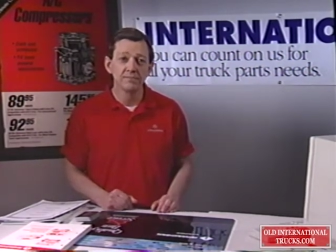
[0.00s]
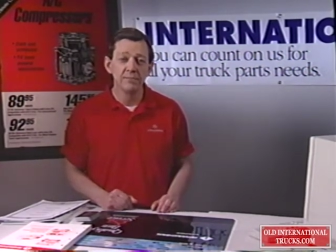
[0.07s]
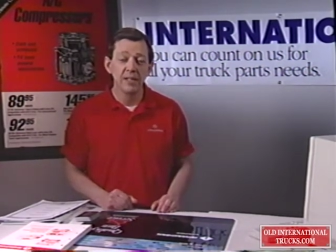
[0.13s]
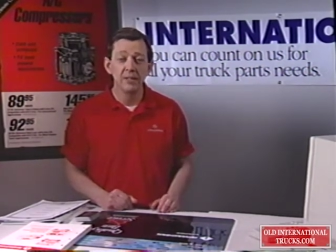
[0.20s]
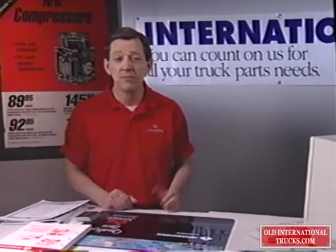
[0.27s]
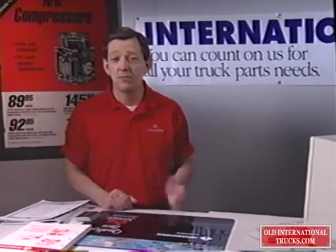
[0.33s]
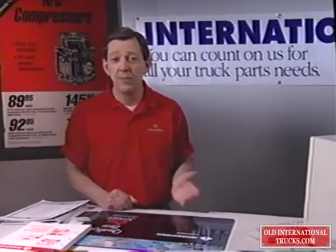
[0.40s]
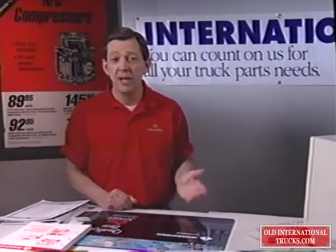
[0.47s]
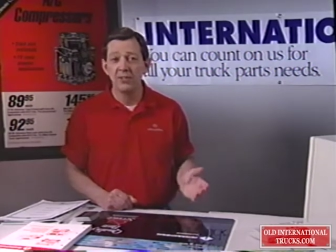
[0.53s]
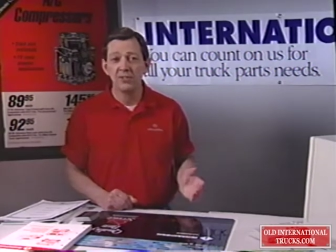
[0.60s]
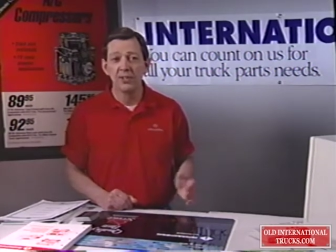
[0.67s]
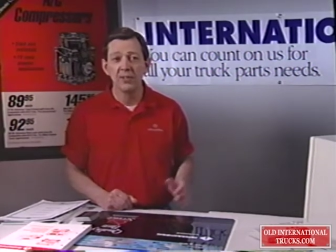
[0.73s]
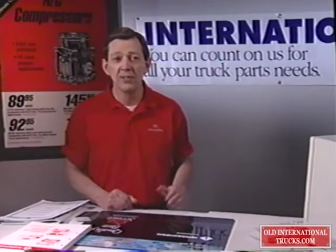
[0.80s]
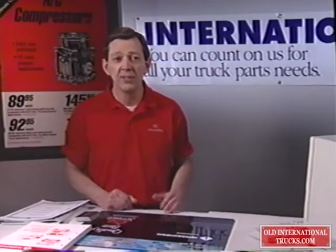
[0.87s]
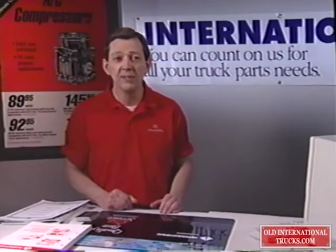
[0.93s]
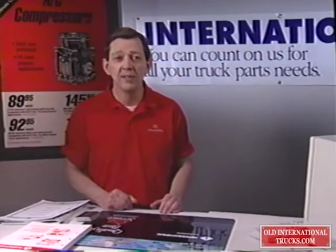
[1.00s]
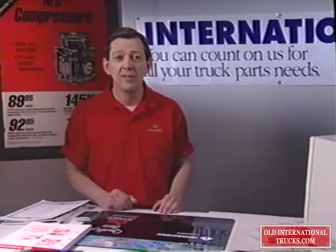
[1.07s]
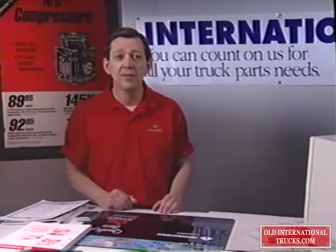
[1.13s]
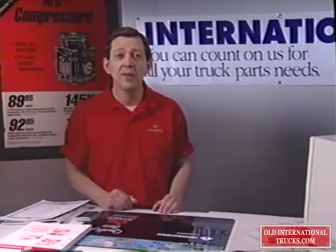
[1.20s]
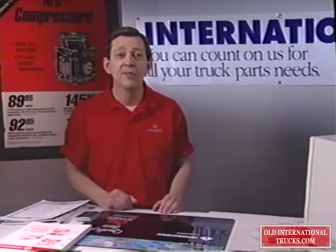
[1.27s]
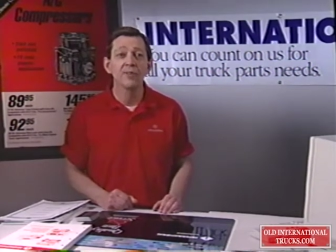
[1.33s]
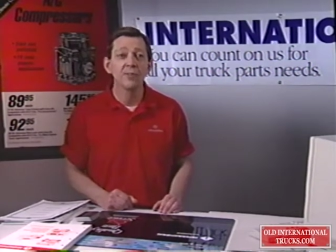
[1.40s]
And basically,
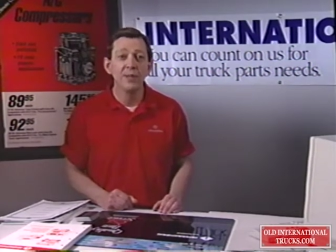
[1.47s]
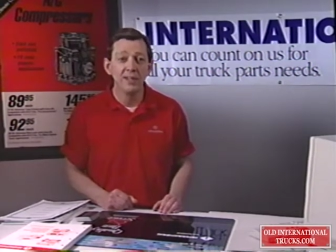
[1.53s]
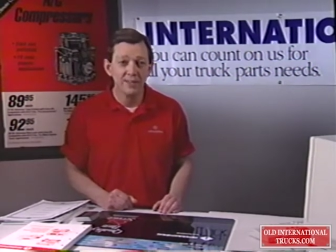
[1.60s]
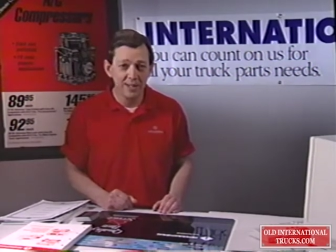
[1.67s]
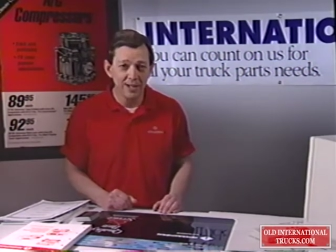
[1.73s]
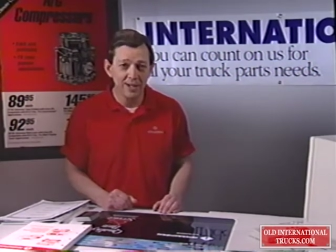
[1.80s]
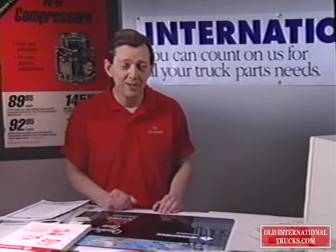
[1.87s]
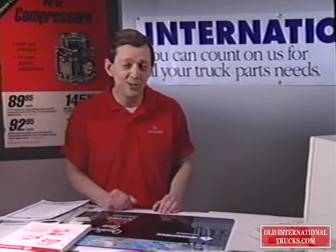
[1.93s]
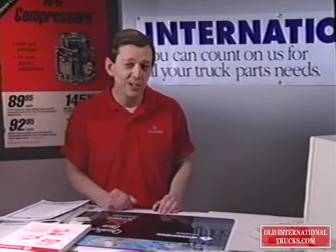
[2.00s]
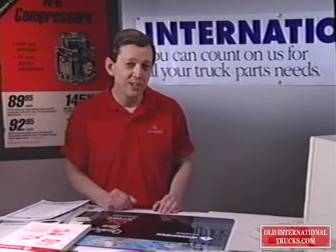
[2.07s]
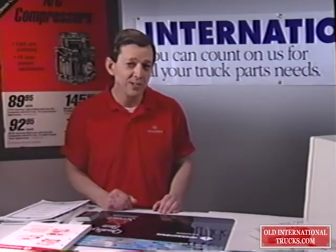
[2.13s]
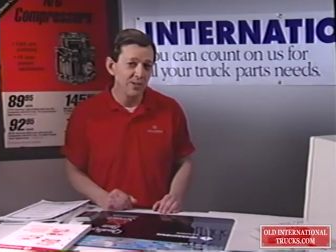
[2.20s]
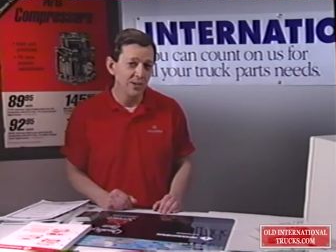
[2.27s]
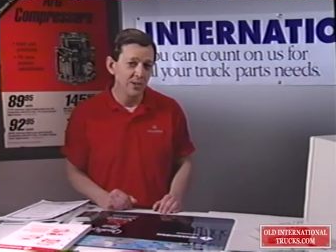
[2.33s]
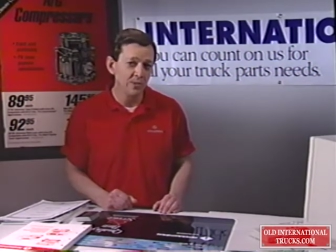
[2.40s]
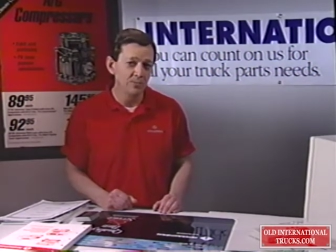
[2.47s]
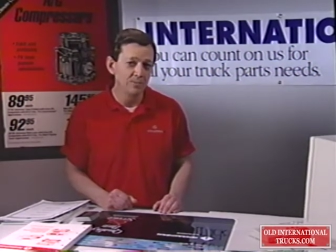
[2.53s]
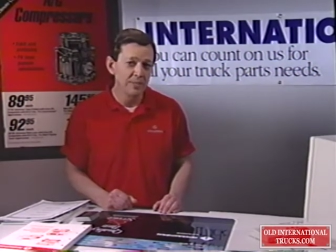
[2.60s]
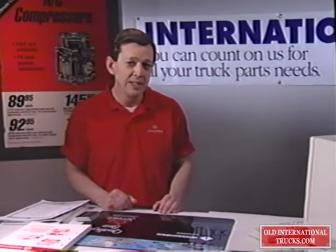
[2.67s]
there are three things he can do.